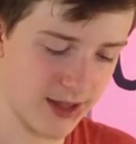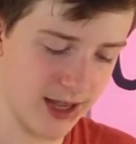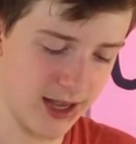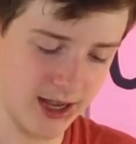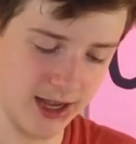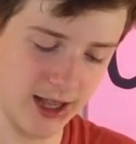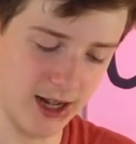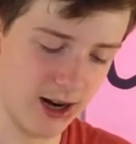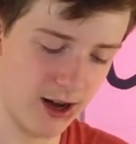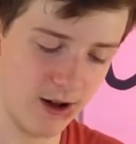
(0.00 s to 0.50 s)

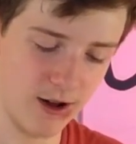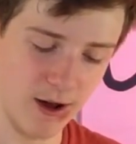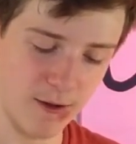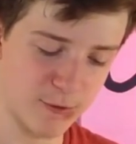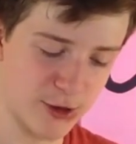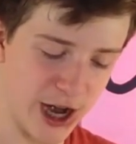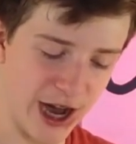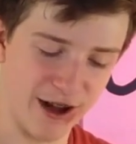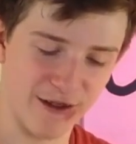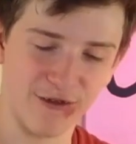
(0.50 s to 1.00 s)
You know, I'm
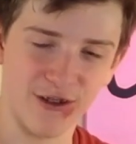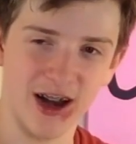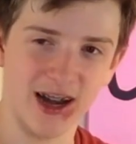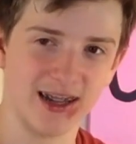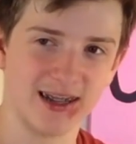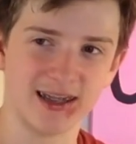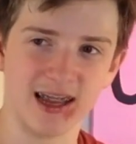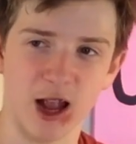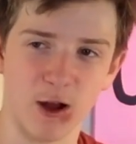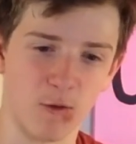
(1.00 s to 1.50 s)
trying to find a
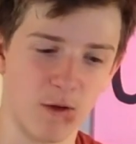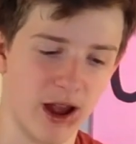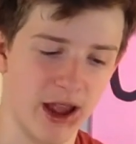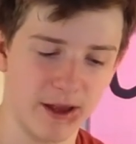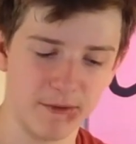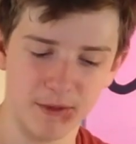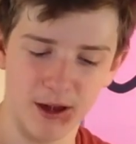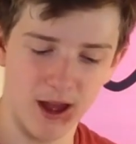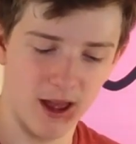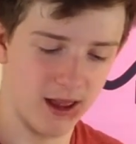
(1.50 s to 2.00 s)
segue,
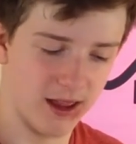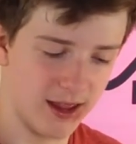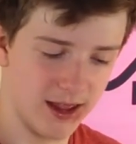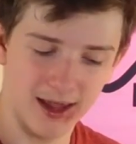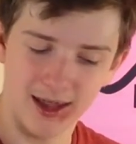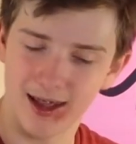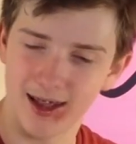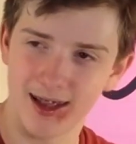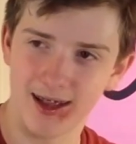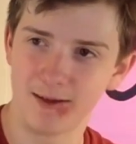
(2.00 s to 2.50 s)
but
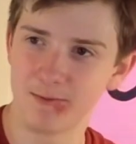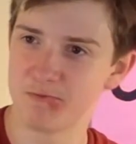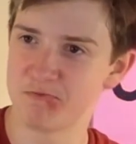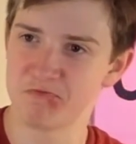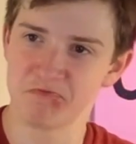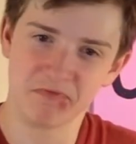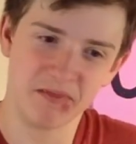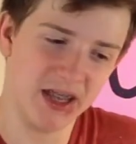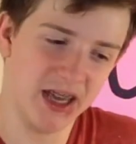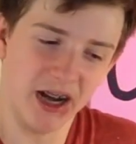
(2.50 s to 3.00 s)

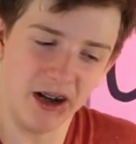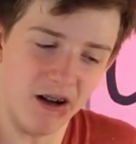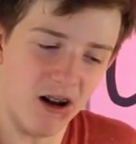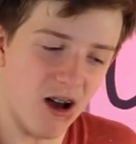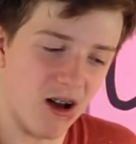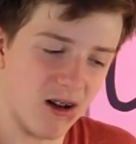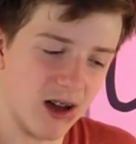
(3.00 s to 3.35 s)
I don't know.